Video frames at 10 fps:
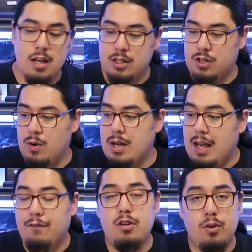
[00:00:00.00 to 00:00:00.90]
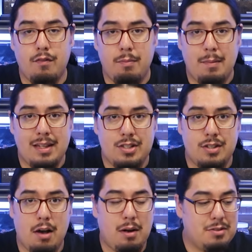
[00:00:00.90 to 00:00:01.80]
So if you do have a baby, this is
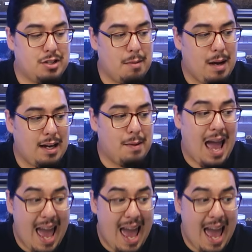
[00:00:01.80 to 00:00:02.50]
how I would set mine up,